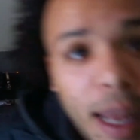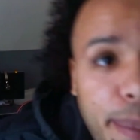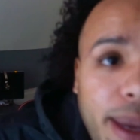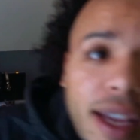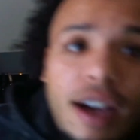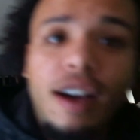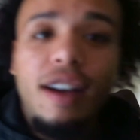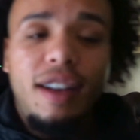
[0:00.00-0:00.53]
let
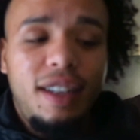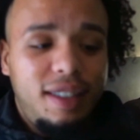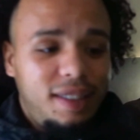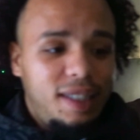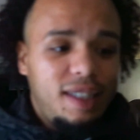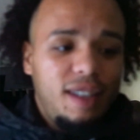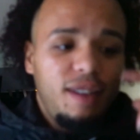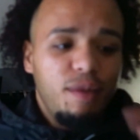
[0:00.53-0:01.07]
me uh,
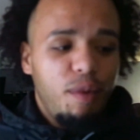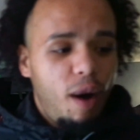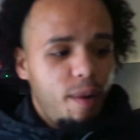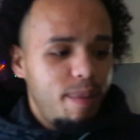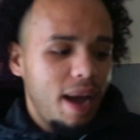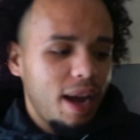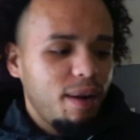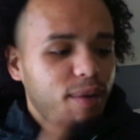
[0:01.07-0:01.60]

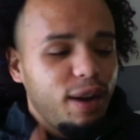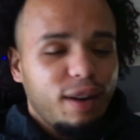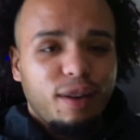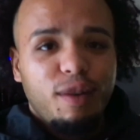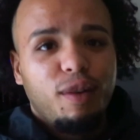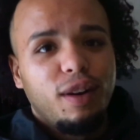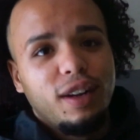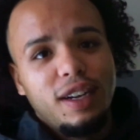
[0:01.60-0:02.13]
walk back around
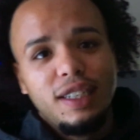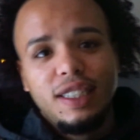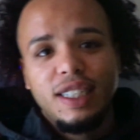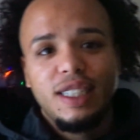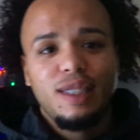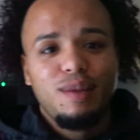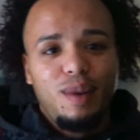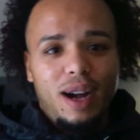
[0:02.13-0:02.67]
the corner because
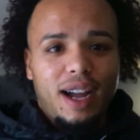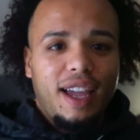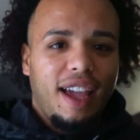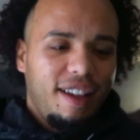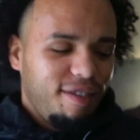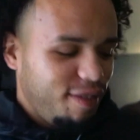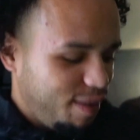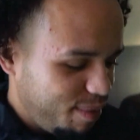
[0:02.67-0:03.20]
this is where I
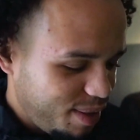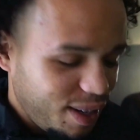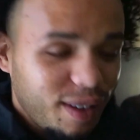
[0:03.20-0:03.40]
came from,